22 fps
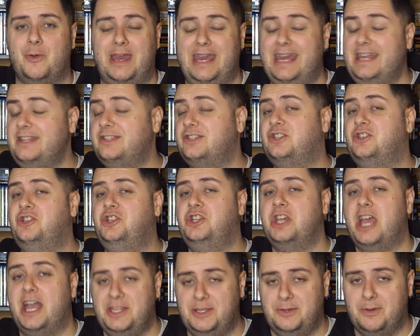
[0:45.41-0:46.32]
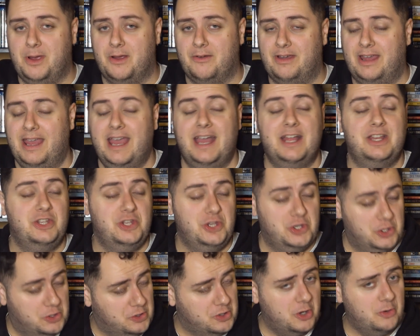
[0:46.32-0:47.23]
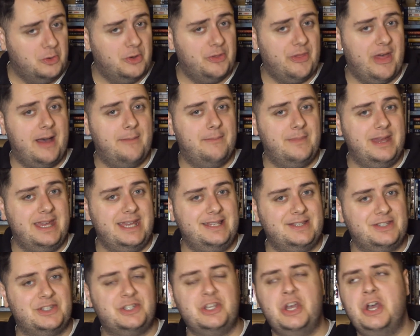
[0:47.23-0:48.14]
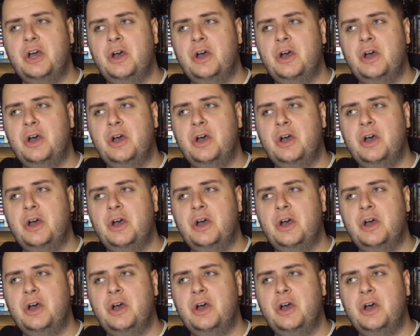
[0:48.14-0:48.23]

it's January, and you know what that means,